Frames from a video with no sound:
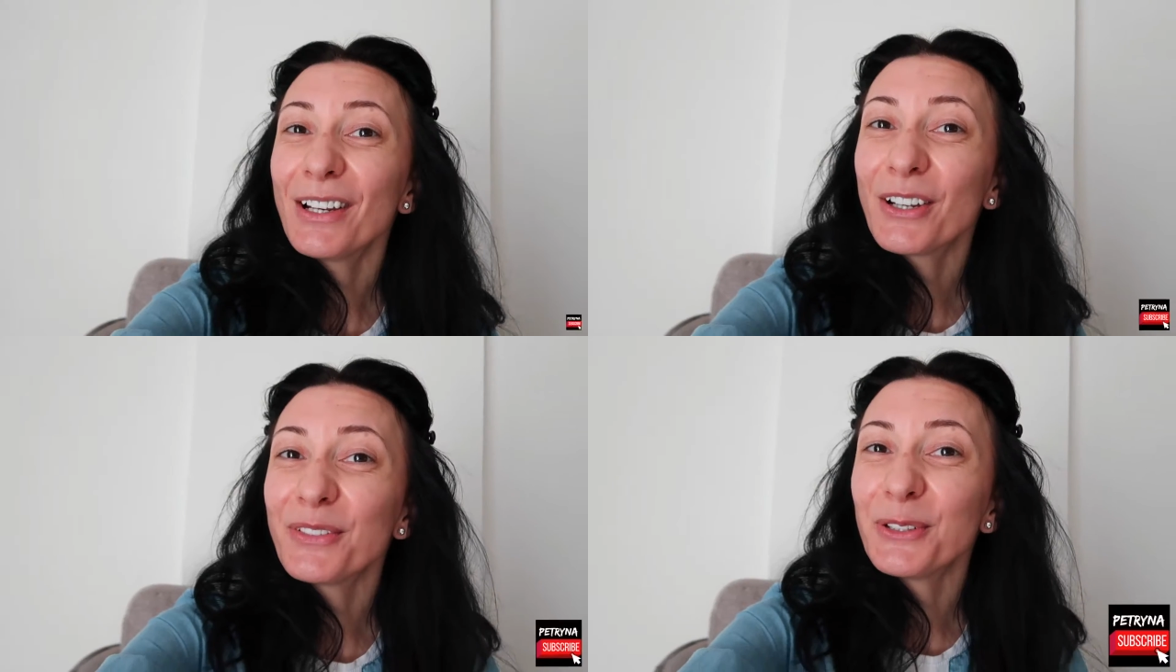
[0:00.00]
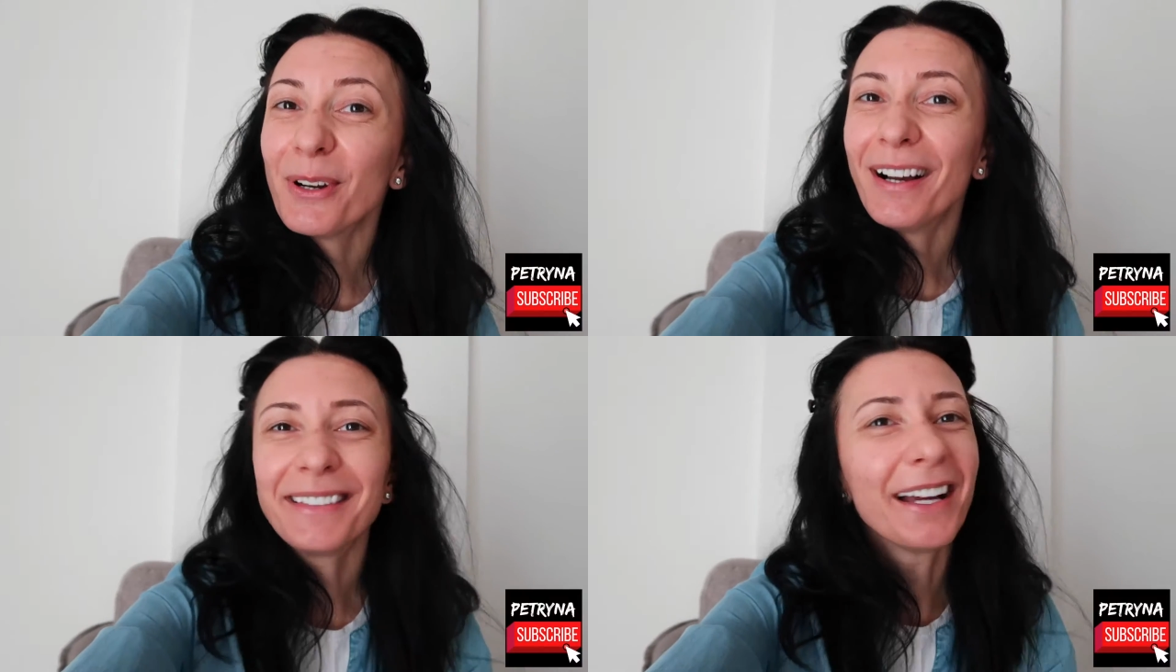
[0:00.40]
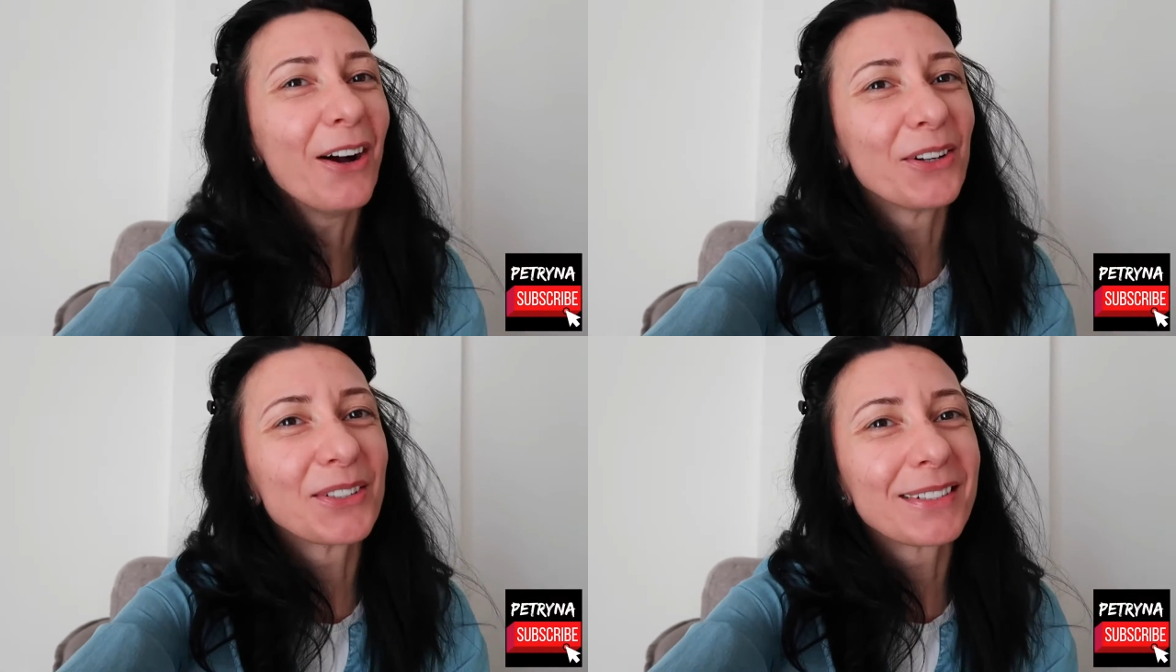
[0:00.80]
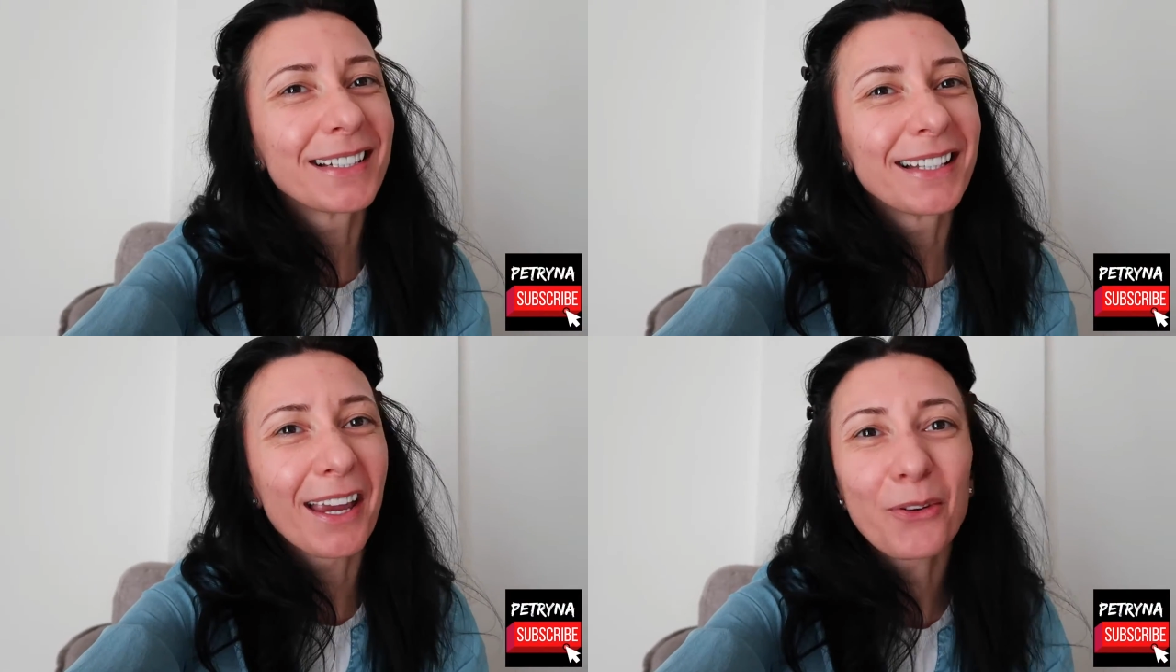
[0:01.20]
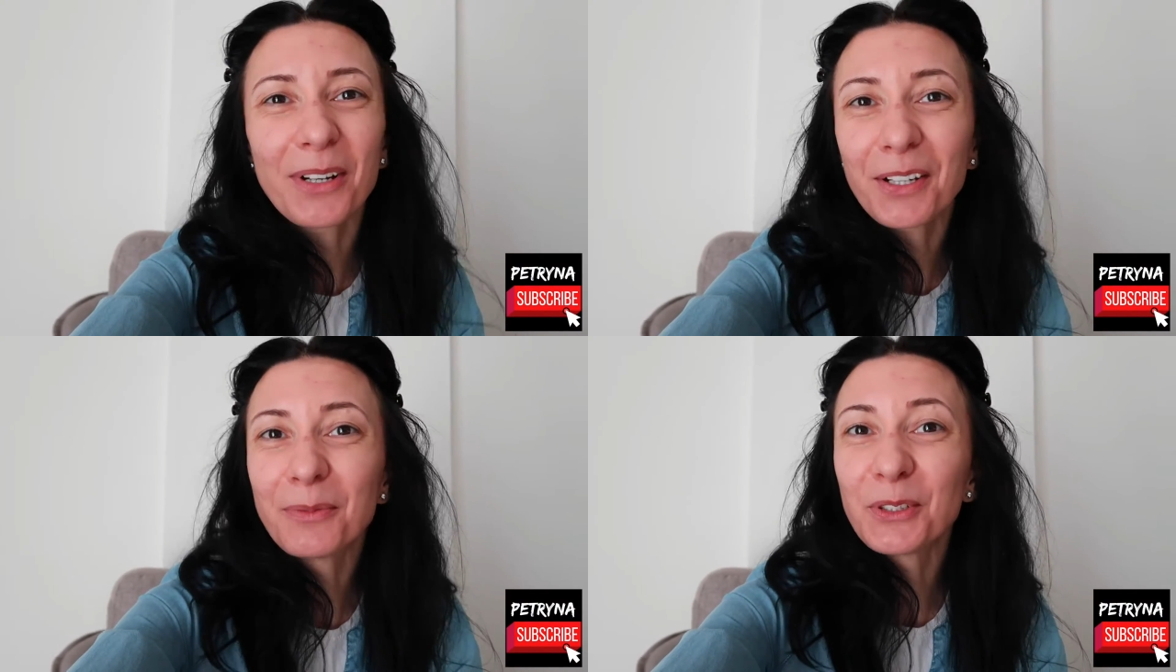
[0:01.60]
Hello everyone, how are you today?
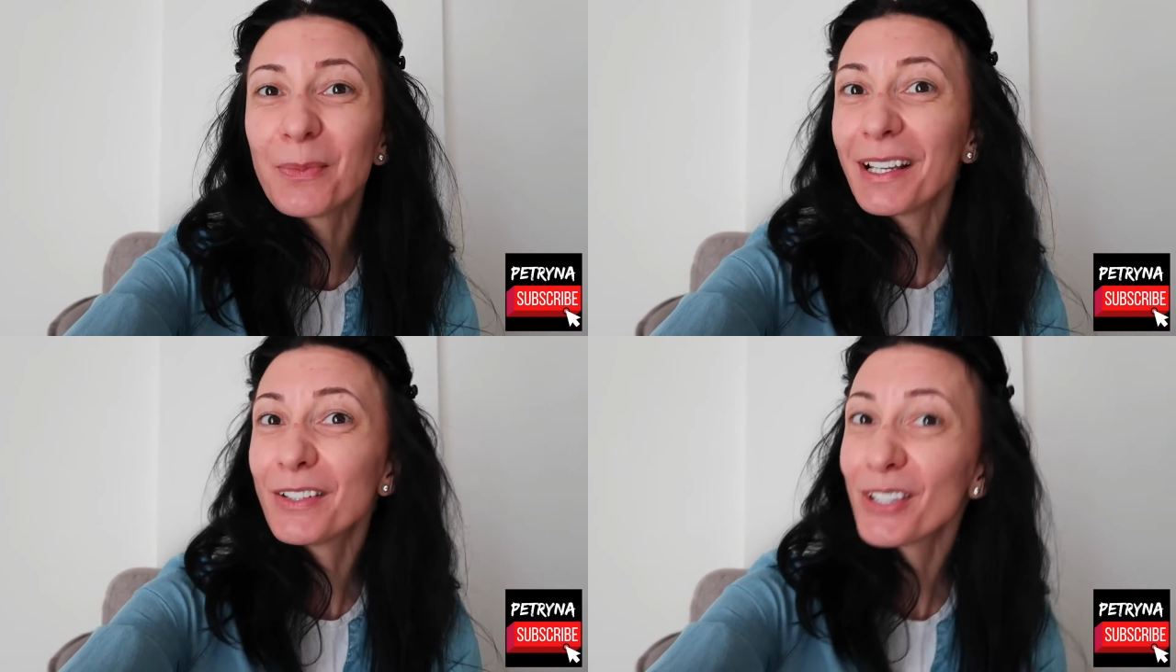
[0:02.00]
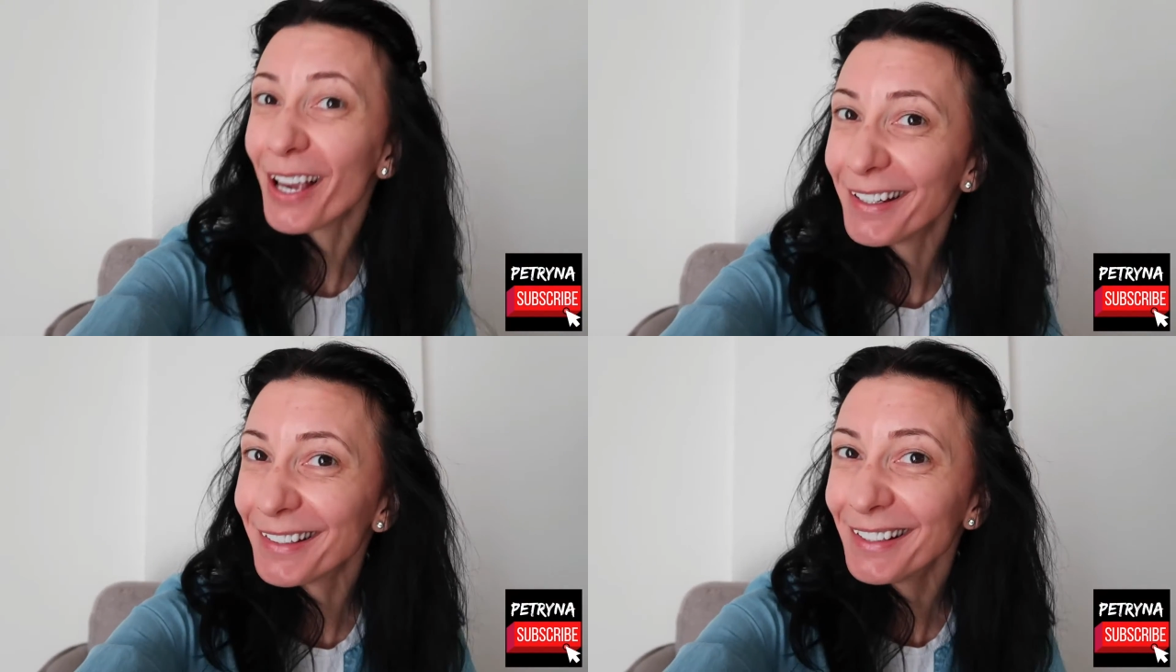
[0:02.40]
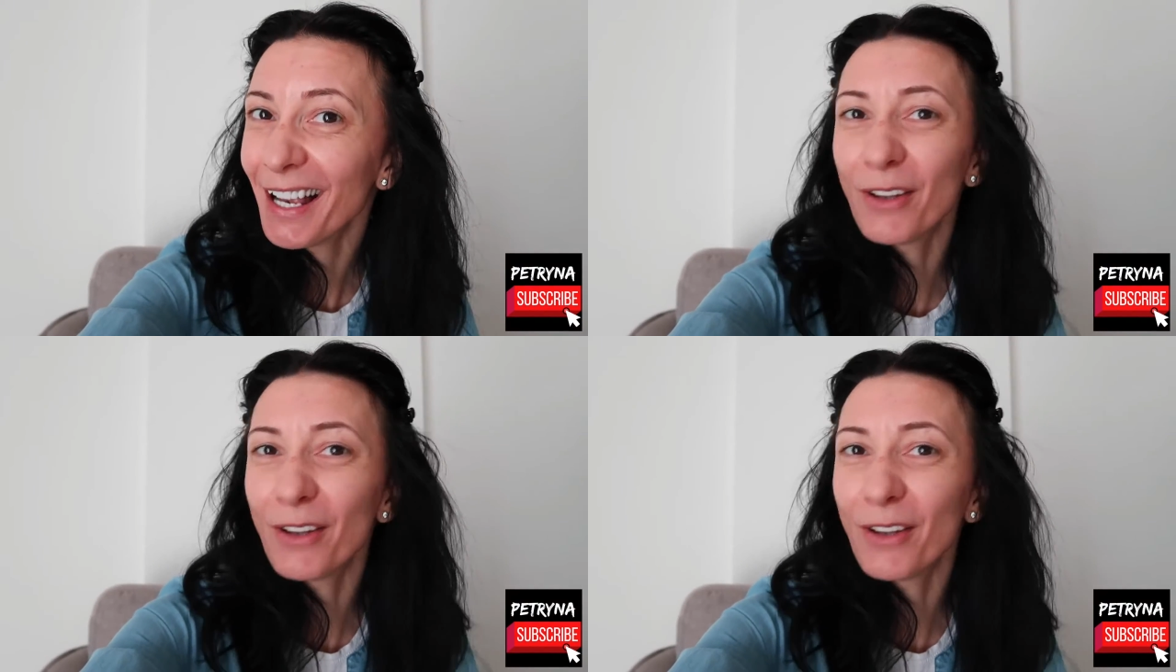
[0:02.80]
Welcome to my channel.